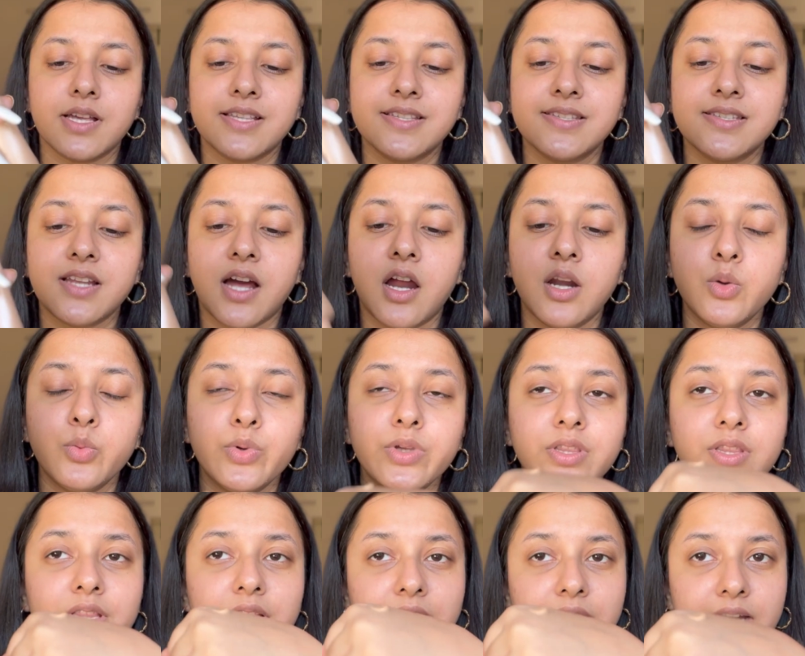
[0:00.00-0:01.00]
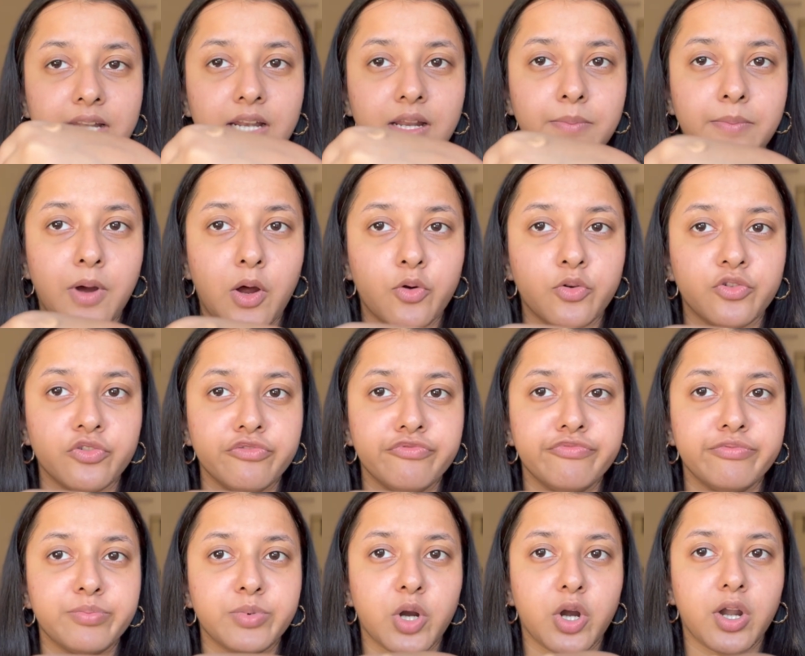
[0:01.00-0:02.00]
start with little amount of
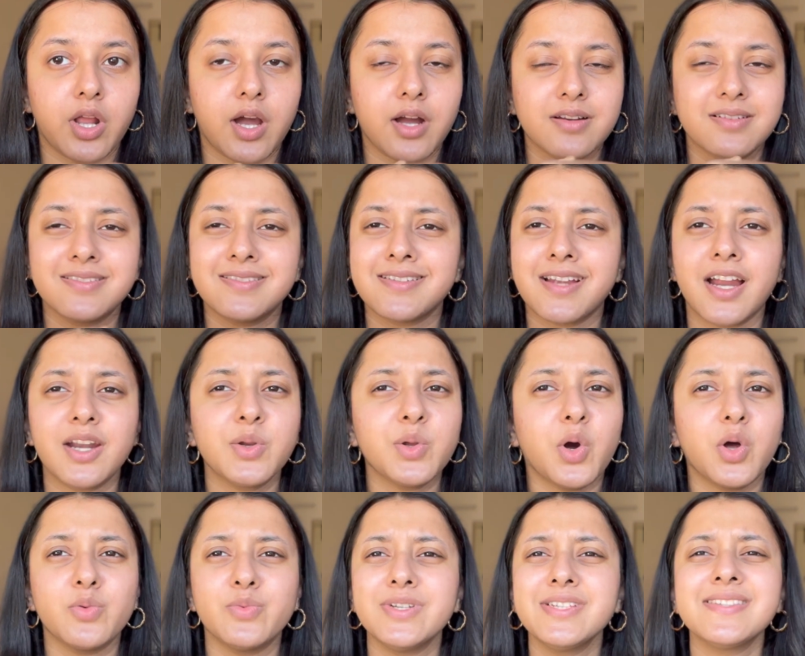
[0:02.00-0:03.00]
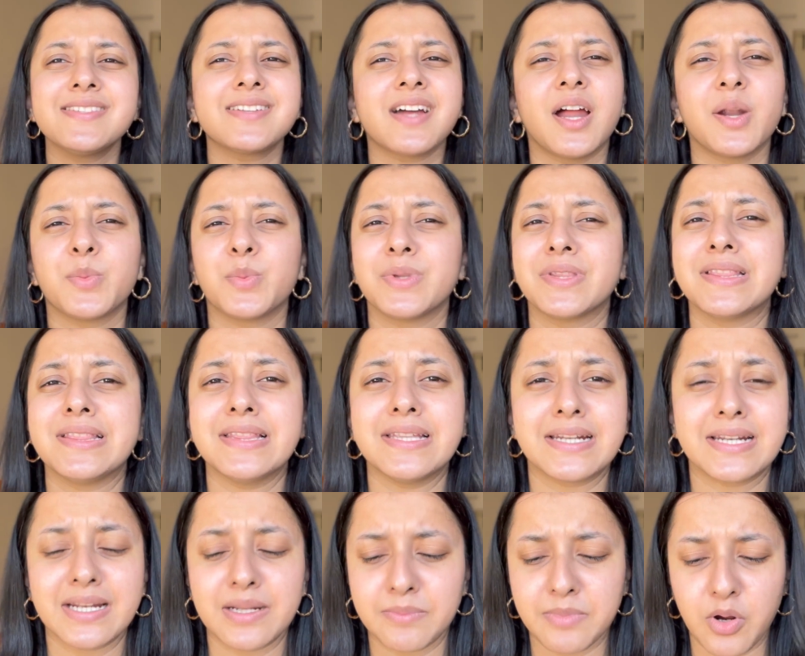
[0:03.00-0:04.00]
product. Always start with
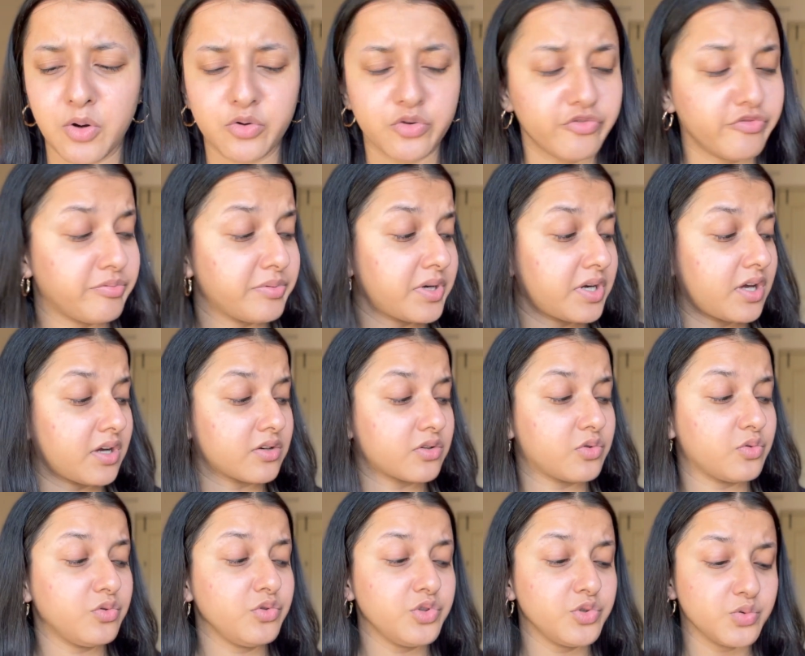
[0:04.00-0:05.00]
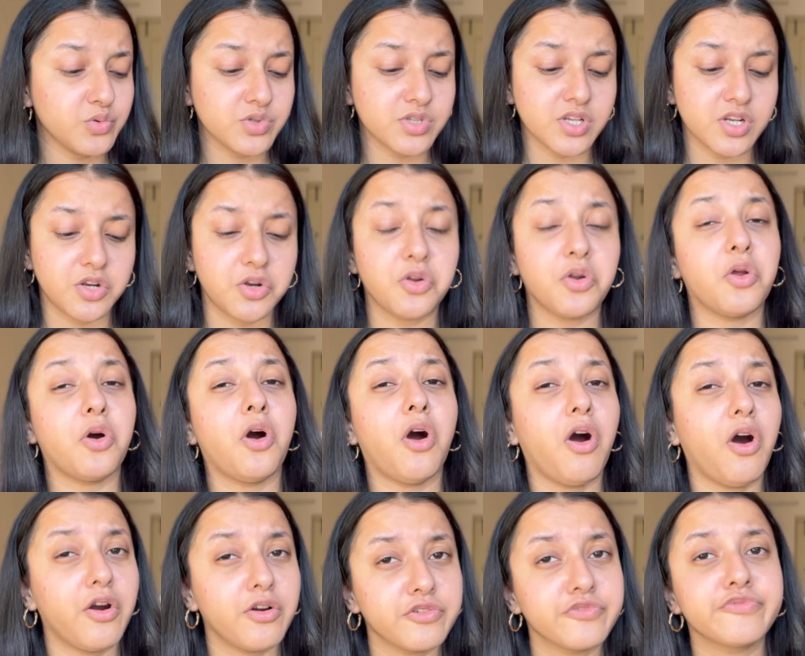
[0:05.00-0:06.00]
little amount of product. Don't use a
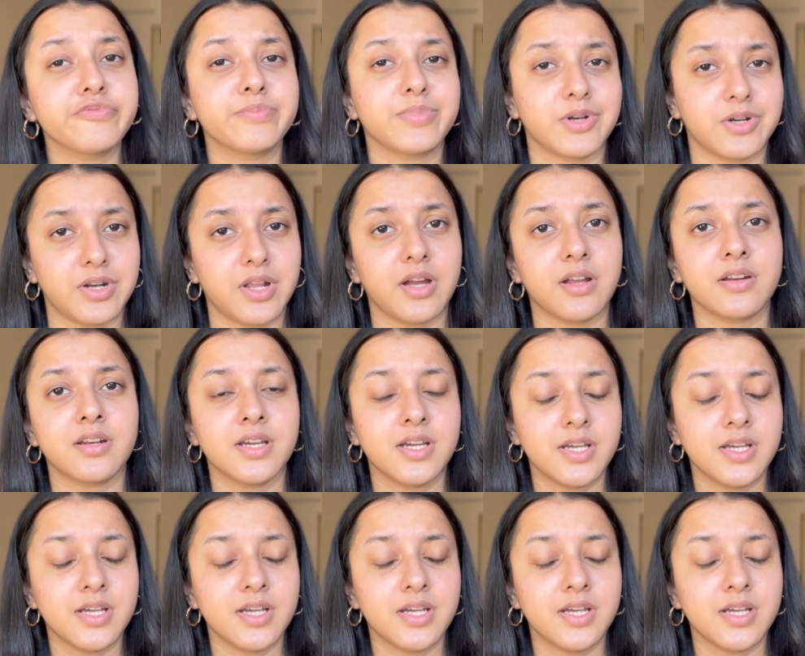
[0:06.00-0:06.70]
lot of product,